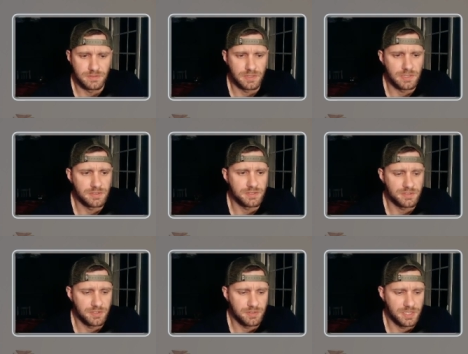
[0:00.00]
All right, I'll
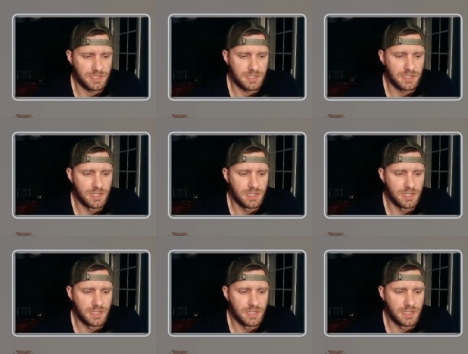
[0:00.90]
just go here.